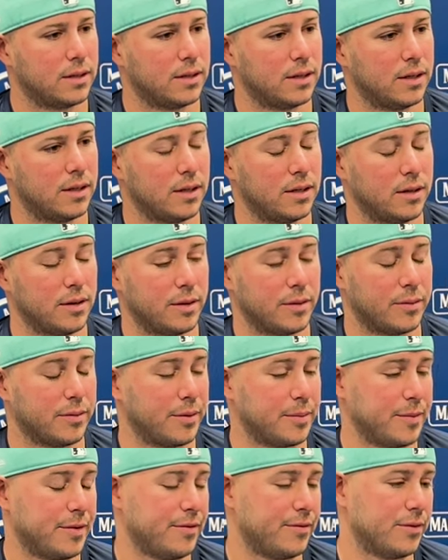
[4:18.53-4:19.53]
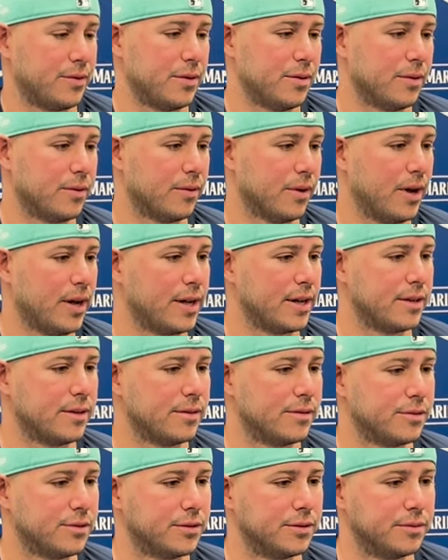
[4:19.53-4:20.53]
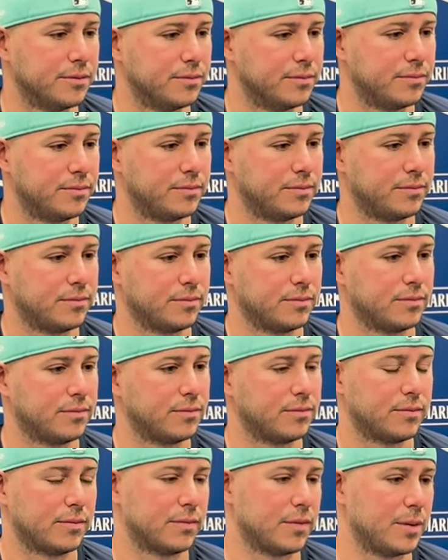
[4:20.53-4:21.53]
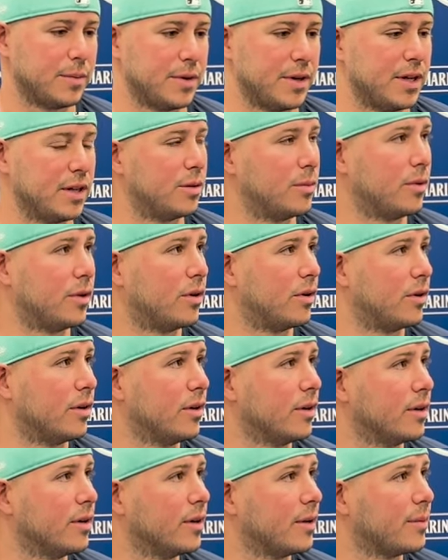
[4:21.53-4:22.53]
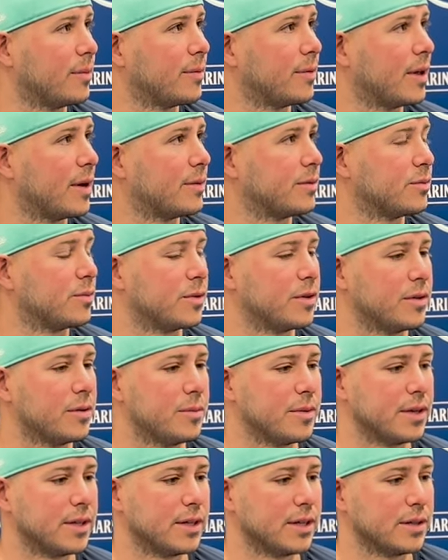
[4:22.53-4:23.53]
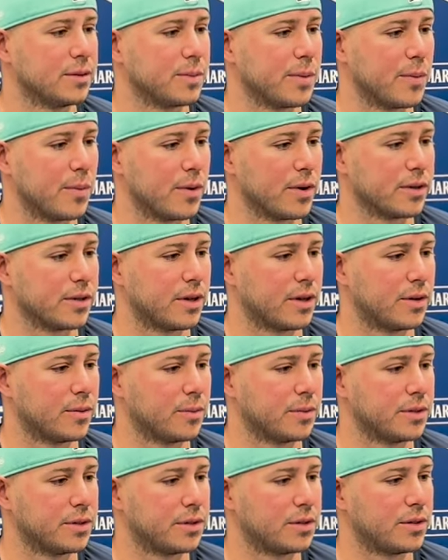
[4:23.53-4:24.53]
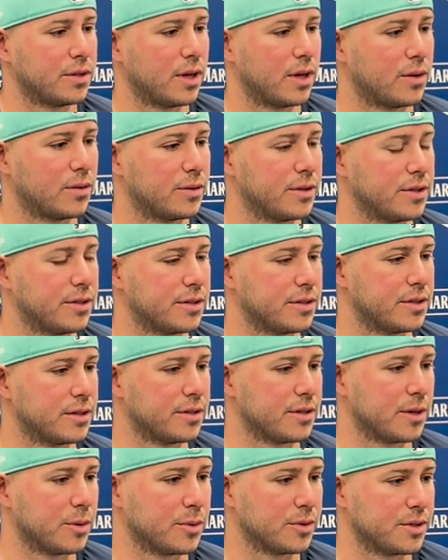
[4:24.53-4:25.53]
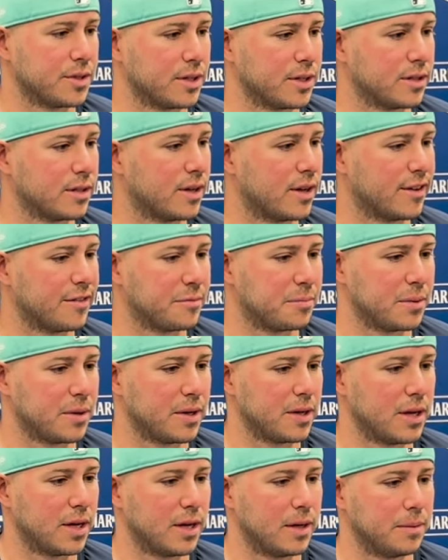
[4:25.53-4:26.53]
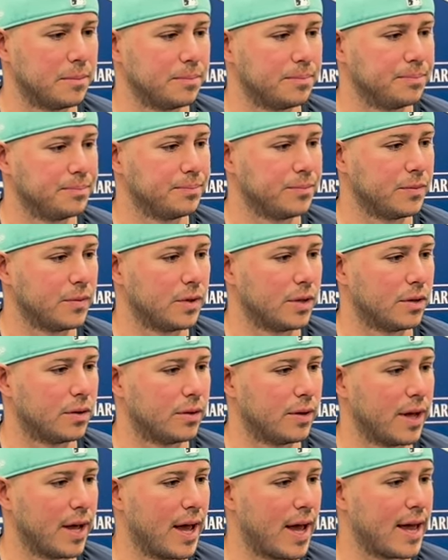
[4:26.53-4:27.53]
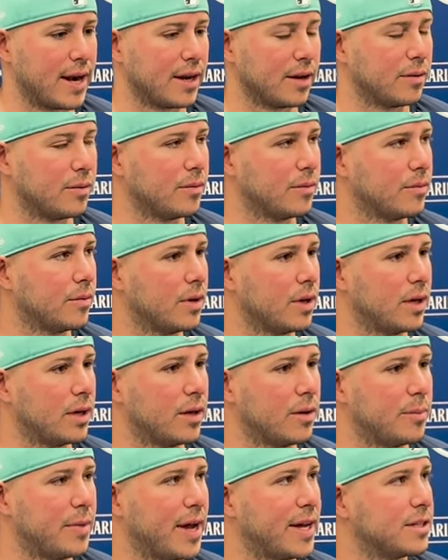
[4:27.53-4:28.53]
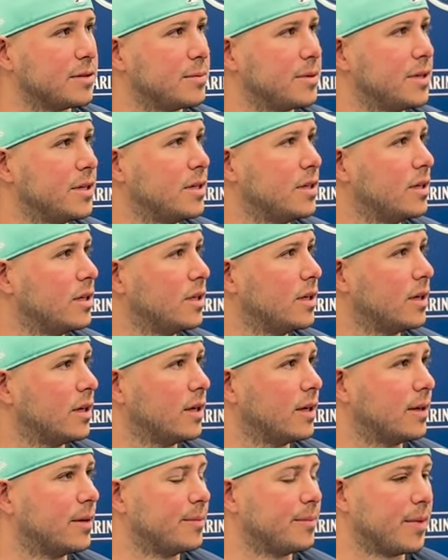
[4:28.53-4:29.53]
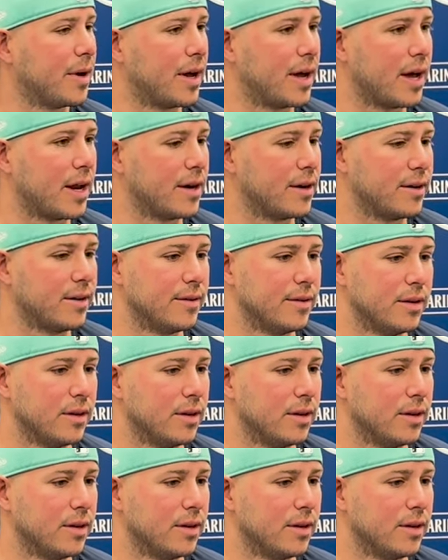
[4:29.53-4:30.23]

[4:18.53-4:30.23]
I mean, if you do it right, you should, I mean, hit the ball hard. I mean, that was one of the big things we worked on, was not only just the sequencing stuff, but you know, adding bat speed. I added